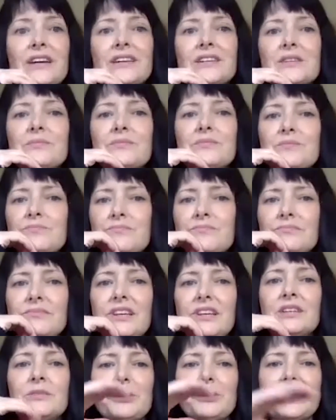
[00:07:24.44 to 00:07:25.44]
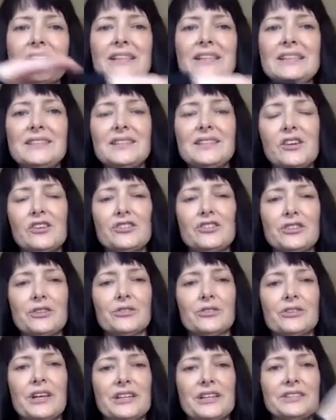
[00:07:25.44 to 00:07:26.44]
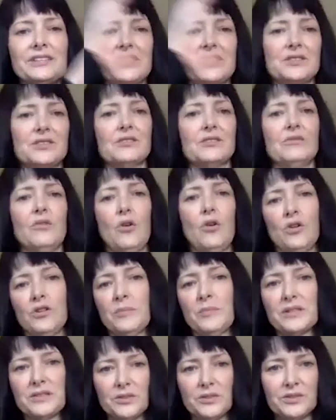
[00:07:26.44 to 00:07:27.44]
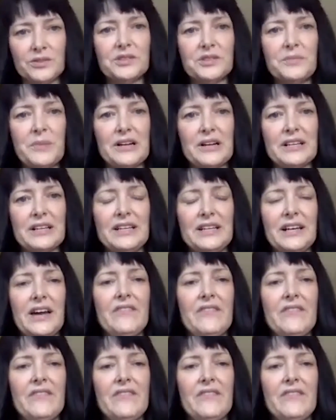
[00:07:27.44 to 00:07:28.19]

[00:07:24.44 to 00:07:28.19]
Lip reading: how to, in applied kinesiology, you learn how to test all the muscles in the body,